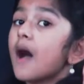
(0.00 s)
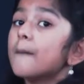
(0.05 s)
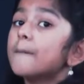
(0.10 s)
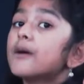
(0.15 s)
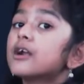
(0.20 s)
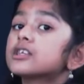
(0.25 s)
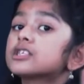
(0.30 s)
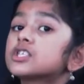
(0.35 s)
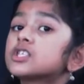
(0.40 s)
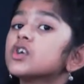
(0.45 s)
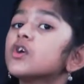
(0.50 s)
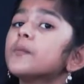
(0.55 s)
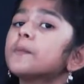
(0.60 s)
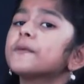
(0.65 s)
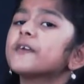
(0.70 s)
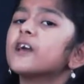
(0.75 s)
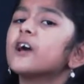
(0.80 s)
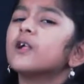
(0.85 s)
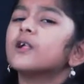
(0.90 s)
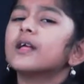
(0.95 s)
A
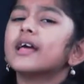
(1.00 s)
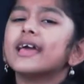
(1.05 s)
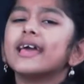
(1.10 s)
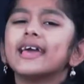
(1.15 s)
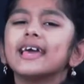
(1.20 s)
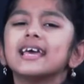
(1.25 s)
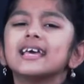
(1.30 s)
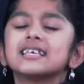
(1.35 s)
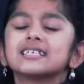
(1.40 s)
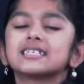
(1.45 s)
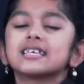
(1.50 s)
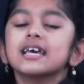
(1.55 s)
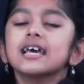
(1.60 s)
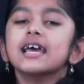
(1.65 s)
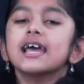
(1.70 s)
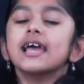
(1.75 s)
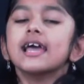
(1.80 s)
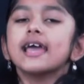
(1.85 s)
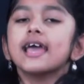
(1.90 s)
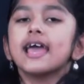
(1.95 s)
marsupial is
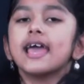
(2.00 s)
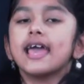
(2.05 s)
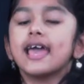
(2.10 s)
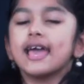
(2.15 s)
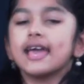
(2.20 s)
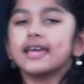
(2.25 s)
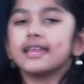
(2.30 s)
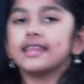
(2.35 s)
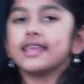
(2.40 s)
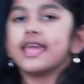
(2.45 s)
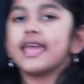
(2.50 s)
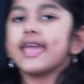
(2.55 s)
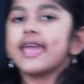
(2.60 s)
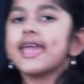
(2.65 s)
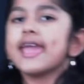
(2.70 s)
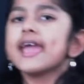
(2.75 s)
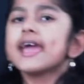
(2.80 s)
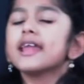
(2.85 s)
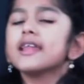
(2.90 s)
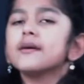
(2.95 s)
an
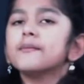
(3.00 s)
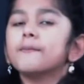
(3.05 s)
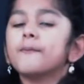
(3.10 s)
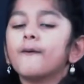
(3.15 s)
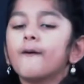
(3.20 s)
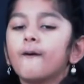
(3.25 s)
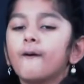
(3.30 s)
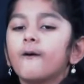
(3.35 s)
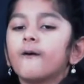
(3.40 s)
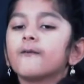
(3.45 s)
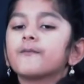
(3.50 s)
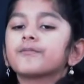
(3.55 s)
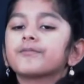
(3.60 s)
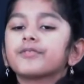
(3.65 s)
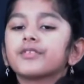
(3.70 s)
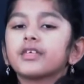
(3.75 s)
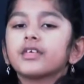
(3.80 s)
animal